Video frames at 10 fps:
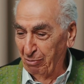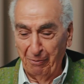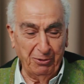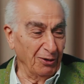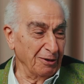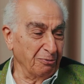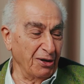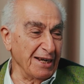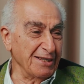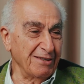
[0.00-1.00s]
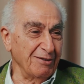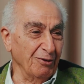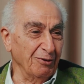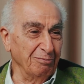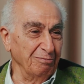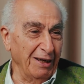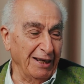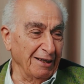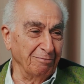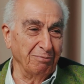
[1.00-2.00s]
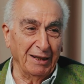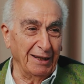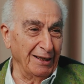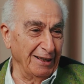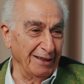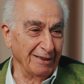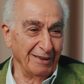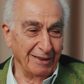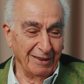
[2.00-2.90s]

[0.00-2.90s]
popular press or made up by